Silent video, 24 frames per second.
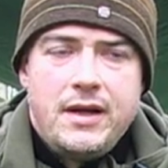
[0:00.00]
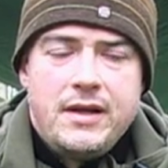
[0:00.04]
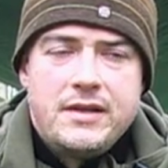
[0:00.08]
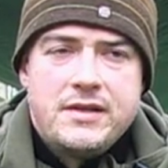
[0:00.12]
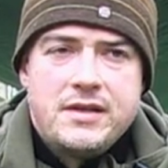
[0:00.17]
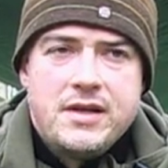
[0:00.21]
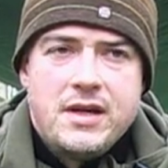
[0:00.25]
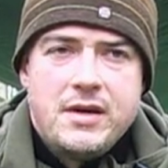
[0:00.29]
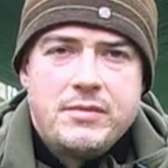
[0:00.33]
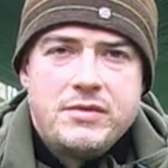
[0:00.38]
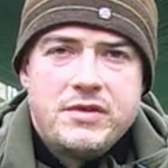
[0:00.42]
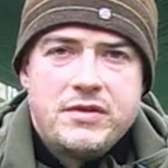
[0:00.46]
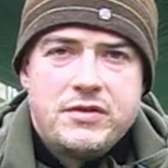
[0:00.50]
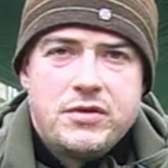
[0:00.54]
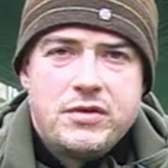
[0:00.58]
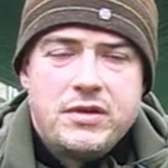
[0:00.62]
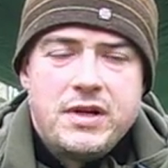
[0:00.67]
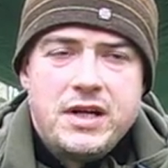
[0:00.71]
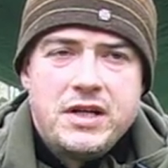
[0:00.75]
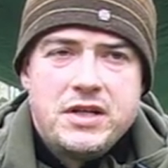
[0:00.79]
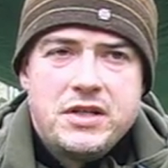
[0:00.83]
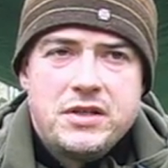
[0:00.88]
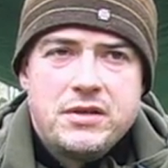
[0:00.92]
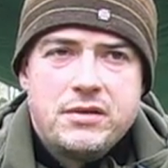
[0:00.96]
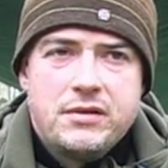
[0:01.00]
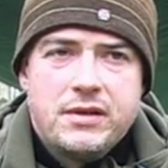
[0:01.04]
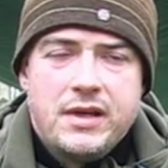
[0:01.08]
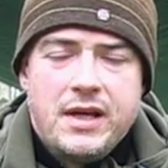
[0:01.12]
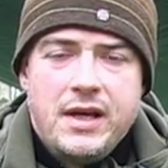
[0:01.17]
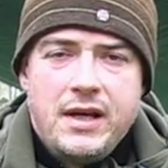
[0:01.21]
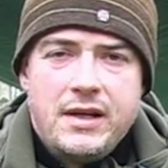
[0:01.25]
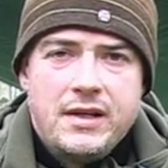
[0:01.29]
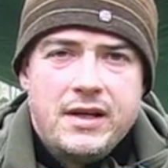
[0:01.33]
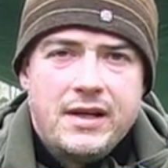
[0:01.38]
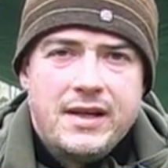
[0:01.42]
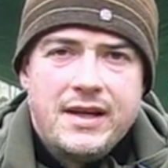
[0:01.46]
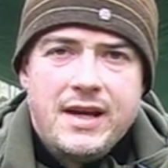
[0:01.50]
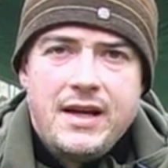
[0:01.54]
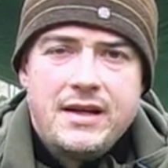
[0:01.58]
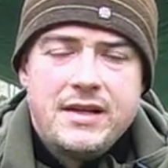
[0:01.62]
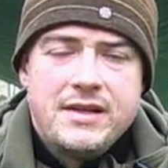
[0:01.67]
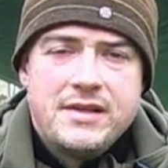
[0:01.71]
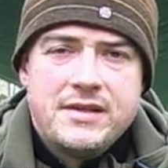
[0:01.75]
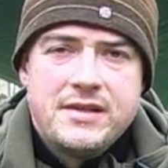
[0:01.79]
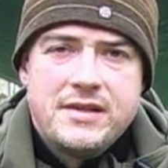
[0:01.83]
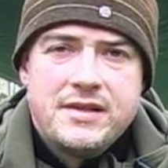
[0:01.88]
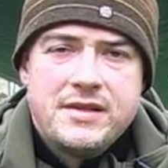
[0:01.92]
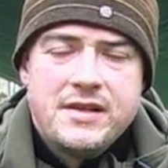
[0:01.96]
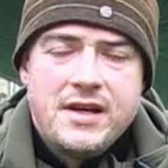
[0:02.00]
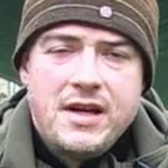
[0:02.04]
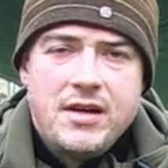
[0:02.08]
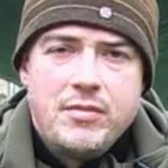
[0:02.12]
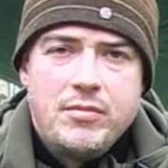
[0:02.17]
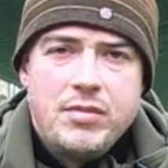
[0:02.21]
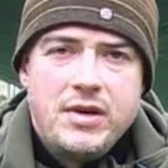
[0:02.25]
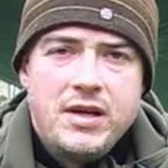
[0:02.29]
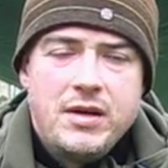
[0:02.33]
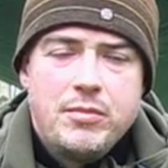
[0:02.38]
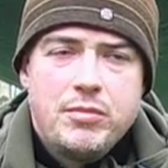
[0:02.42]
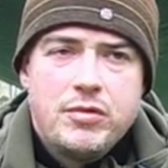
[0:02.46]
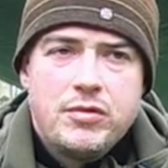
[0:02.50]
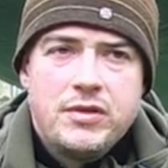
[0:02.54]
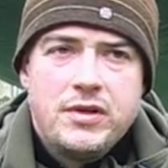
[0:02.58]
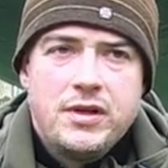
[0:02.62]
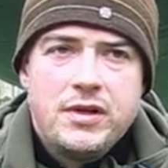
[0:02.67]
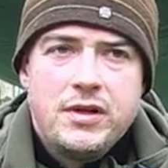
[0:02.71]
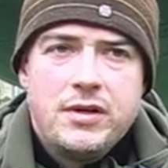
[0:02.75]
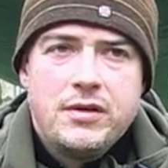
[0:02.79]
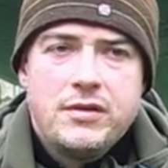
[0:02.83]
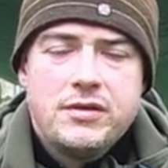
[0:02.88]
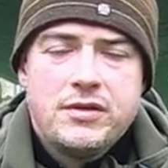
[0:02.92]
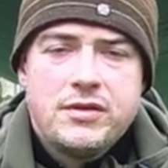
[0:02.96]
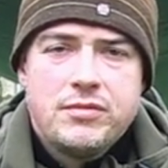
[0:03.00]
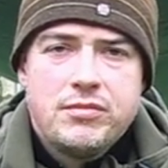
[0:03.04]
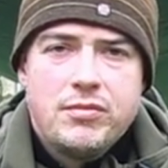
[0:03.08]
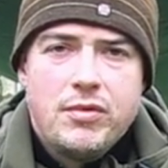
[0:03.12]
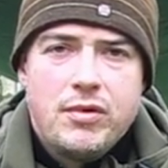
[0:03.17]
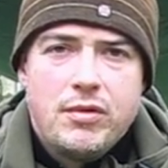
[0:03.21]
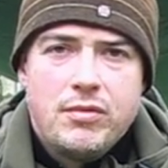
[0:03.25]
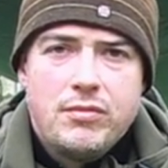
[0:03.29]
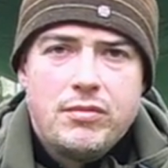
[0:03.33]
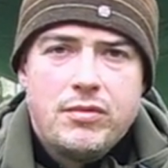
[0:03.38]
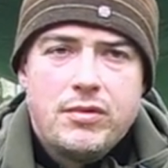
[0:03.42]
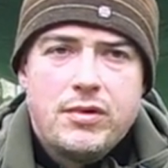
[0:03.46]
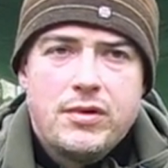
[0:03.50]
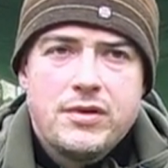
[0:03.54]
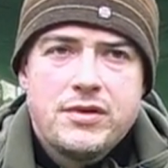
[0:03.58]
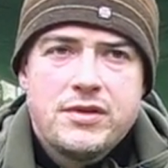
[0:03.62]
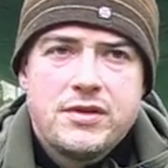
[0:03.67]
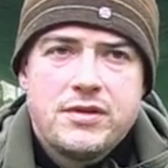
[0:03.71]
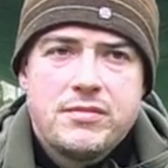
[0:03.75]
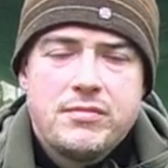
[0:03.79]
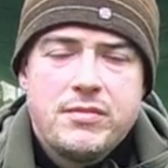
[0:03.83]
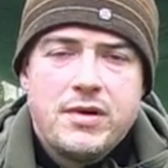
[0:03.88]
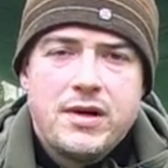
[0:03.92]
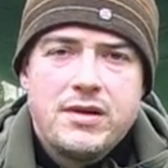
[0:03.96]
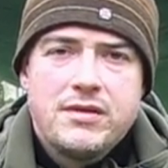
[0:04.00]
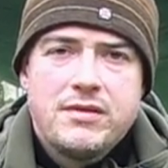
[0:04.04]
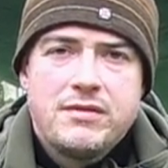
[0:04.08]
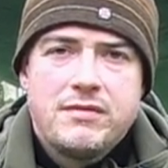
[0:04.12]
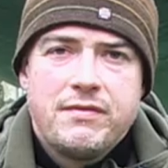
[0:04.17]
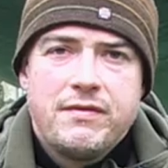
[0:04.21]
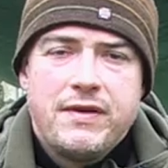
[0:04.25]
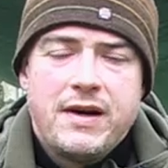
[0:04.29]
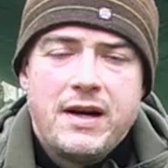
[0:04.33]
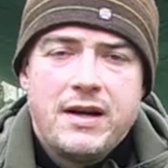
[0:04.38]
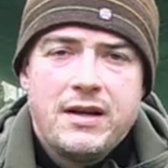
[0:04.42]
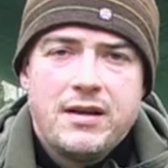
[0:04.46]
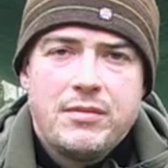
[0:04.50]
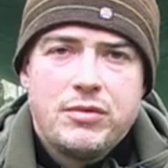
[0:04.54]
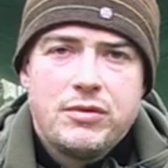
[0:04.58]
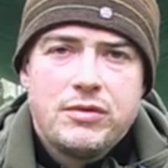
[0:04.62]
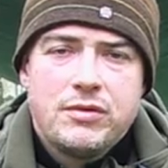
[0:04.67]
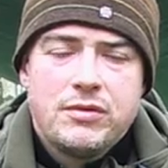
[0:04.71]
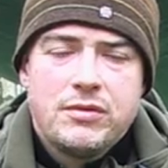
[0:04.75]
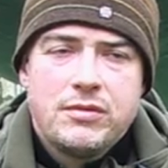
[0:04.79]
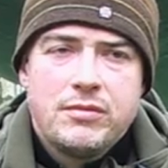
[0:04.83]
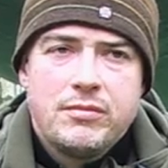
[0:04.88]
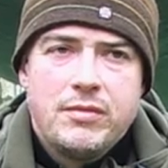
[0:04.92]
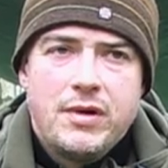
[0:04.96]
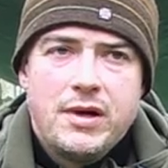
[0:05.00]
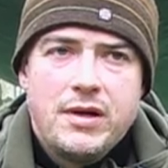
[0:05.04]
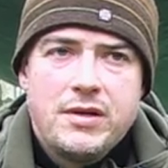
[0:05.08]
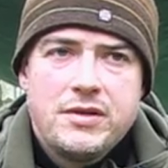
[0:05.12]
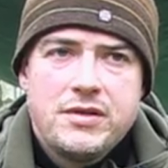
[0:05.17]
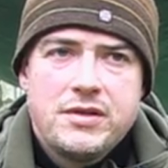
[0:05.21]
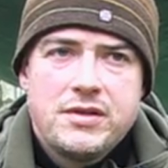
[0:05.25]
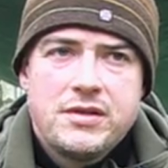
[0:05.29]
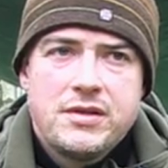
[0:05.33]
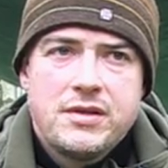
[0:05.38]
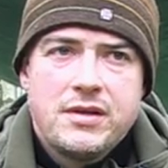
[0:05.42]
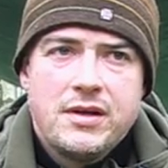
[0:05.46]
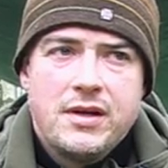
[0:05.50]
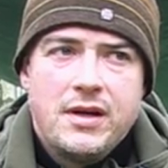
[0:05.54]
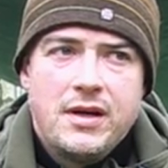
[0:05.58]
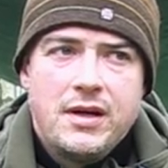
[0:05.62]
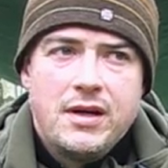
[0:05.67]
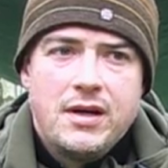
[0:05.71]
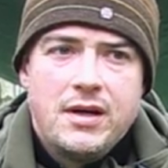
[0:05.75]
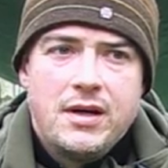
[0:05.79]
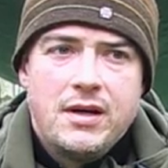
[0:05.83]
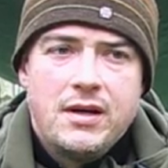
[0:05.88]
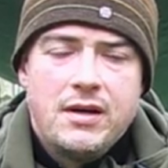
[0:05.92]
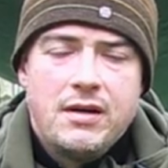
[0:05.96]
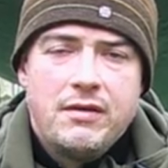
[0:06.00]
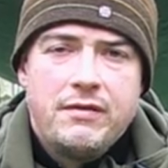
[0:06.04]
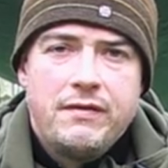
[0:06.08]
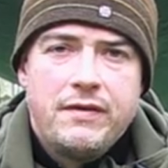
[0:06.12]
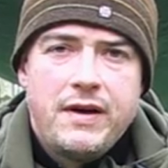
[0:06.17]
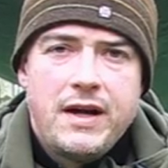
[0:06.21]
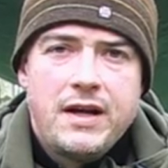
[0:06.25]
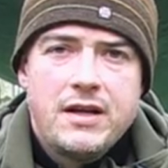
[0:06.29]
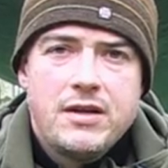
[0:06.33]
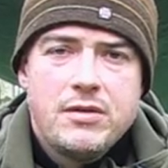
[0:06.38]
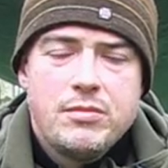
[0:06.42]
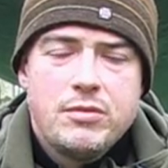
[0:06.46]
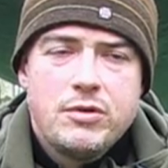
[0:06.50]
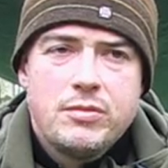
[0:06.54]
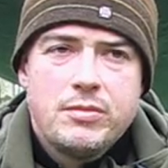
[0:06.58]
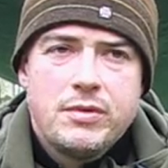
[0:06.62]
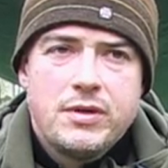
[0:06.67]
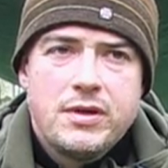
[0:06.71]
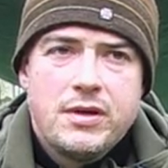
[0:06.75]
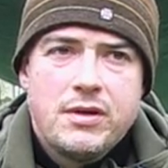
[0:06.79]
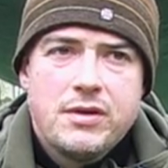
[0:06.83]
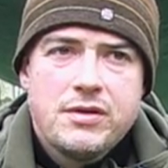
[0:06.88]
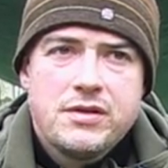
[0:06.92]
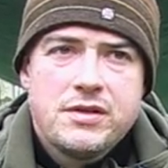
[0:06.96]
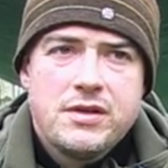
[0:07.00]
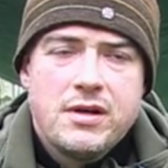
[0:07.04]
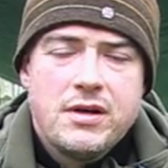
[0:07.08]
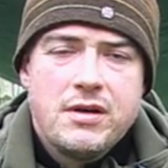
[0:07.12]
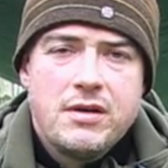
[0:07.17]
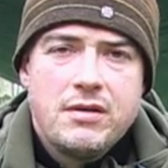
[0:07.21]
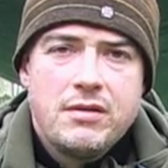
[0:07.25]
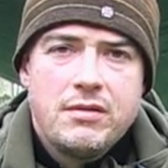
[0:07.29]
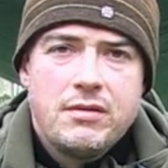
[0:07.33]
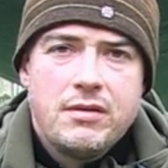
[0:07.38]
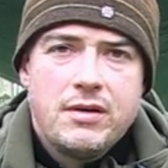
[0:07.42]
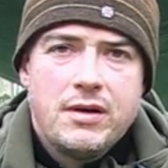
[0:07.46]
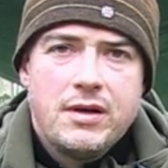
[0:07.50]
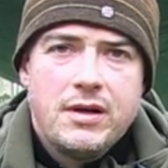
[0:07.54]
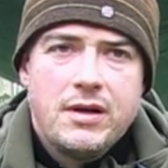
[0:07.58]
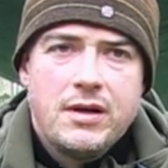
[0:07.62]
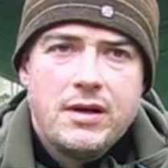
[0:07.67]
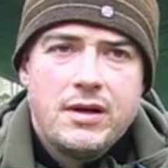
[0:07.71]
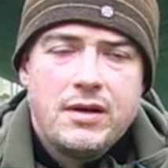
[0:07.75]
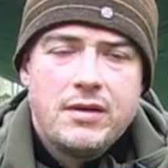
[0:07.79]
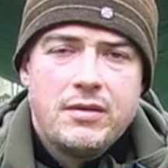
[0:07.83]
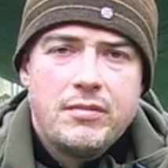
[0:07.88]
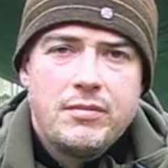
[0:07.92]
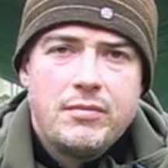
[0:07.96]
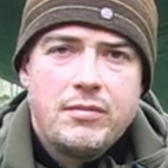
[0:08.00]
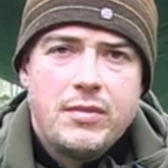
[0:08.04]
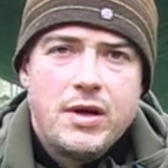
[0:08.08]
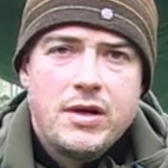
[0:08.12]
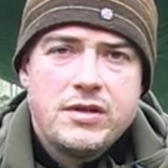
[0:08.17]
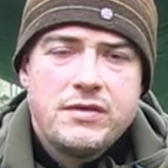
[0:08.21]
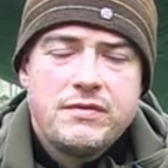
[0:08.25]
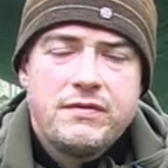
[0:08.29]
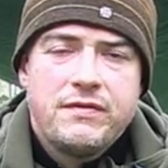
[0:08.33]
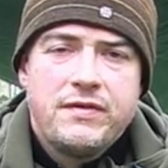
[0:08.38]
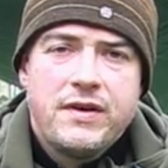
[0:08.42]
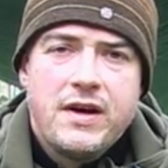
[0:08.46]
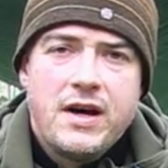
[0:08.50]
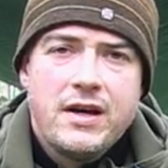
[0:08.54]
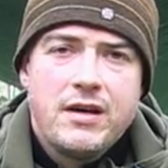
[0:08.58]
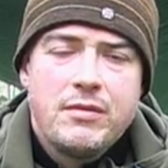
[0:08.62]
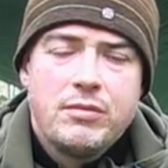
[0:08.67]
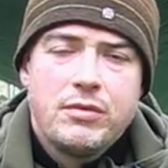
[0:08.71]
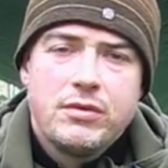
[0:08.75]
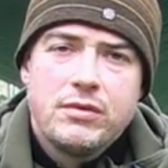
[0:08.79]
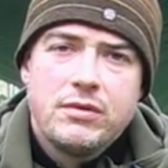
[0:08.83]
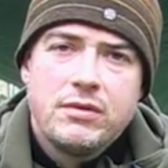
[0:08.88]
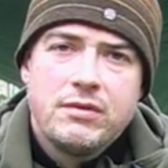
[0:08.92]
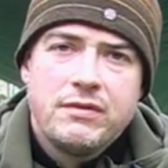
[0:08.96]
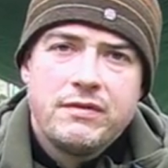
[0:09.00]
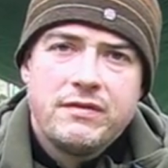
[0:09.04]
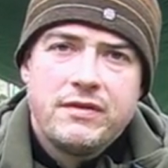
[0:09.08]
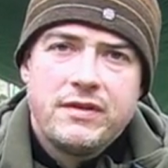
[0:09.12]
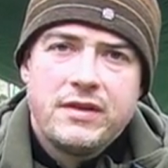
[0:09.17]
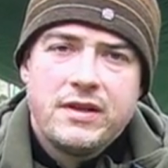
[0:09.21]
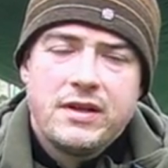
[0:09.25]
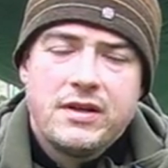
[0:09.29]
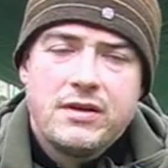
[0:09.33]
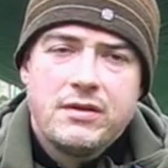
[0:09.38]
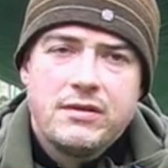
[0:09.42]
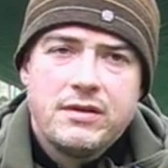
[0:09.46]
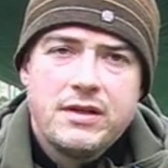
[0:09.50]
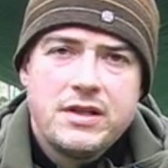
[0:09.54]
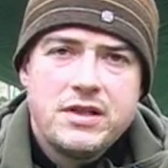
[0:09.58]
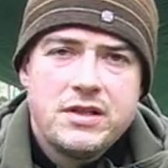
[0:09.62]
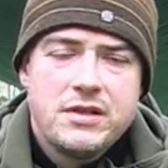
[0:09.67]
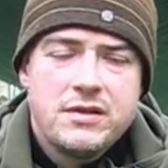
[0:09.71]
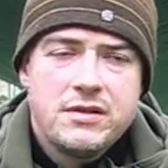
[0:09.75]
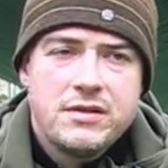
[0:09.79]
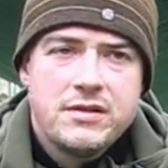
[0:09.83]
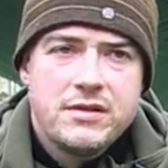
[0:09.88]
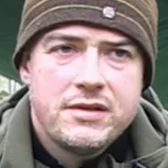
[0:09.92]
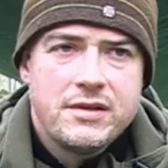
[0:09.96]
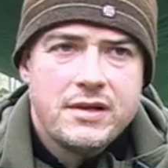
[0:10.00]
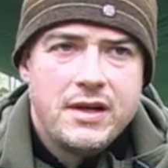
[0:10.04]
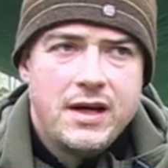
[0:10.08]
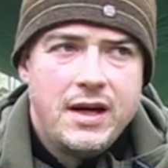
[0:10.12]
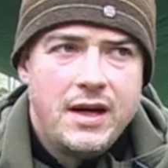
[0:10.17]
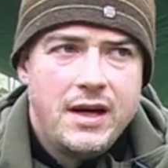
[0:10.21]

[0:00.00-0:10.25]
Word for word: In terms of traditional kit, again, it's the same. People used what was most valuable, most available, but also most viable for the conditions.